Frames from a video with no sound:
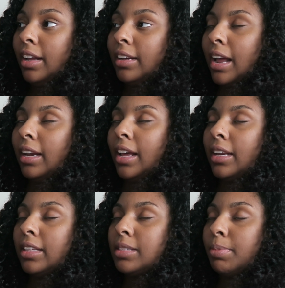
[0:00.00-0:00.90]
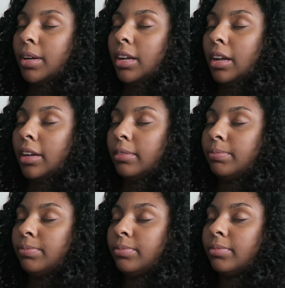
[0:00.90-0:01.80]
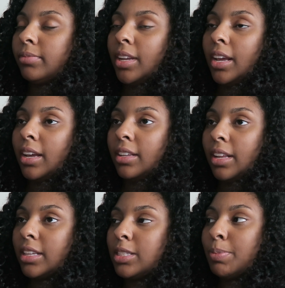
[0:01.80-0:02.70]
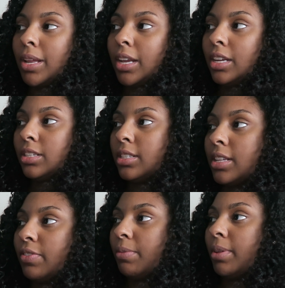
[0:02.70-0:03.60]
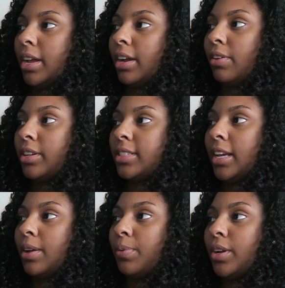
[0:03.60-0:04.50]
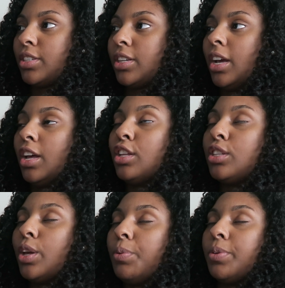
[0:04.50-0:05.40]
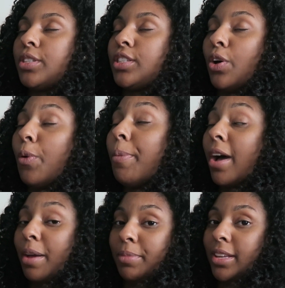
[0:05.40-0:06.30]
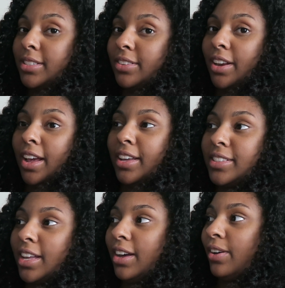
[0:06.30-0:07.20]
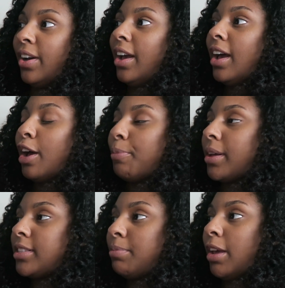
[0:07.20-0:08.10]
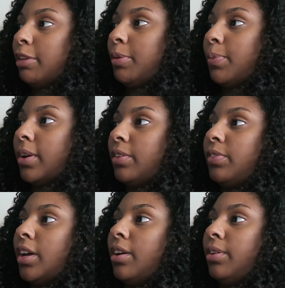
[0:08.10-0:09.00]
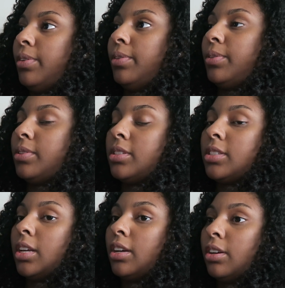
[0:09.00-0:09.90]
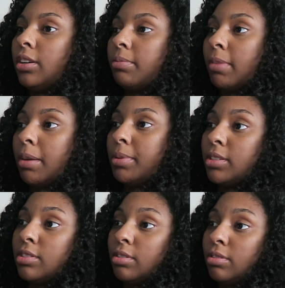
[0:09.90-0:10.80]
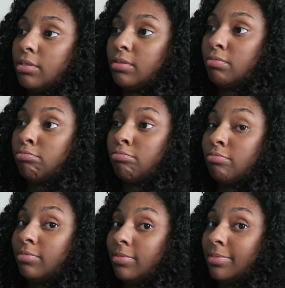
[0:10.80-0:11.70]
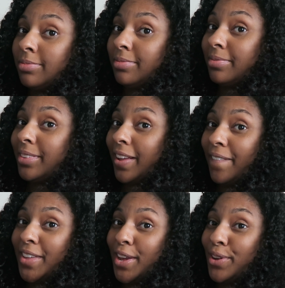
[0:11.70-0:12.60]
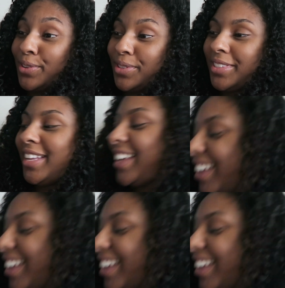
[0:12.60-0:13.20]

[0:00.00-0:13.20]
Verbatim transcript: Not lettuce, but, yeah, like spinach and stuff up there on the sandwich. It was so bomb yesterday. So I'm about to make me one of those. Maybe two of those.